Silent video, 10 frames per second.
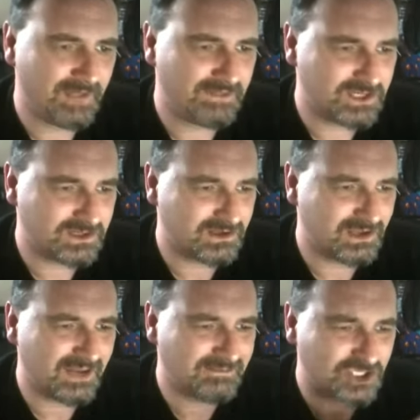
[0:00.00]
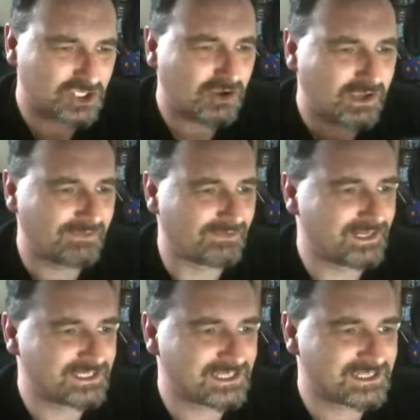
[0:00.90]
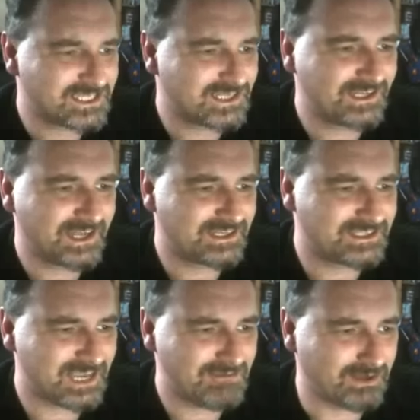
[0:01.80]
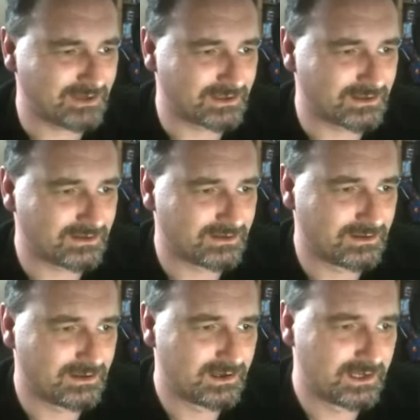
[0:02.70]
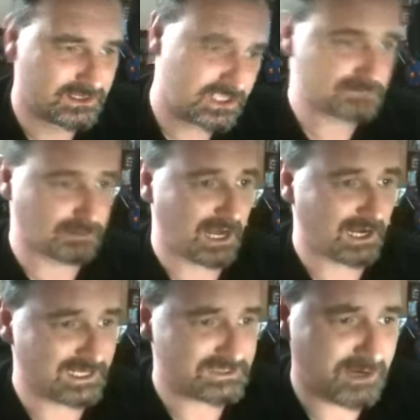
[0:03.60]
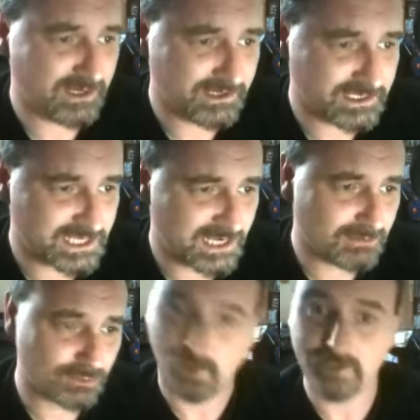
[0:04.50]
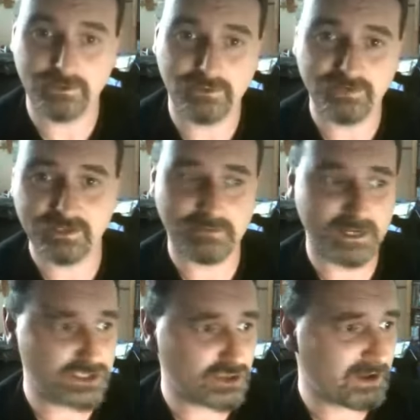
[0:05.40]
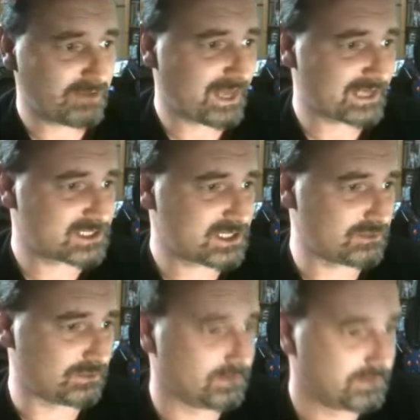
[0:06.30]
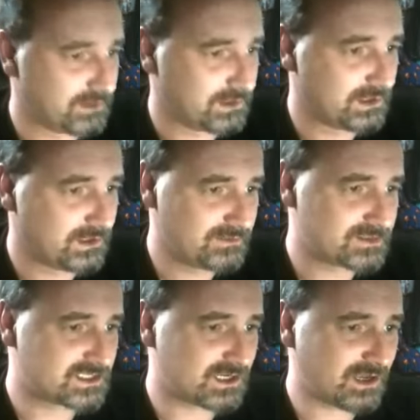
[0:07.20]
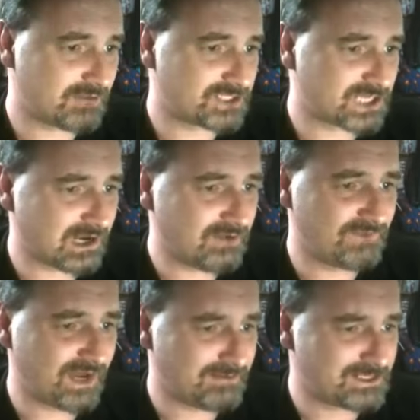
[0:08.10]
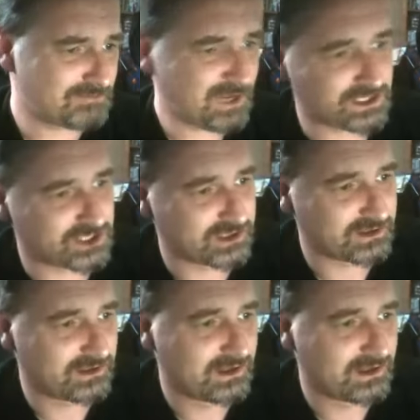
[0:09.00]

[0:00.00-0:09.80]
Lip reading: And shocking that it's considered entertainment. She's black, lesbian and disabled. Why don't you victimise her about that too? You stuck-up, shallow, venomous bitch.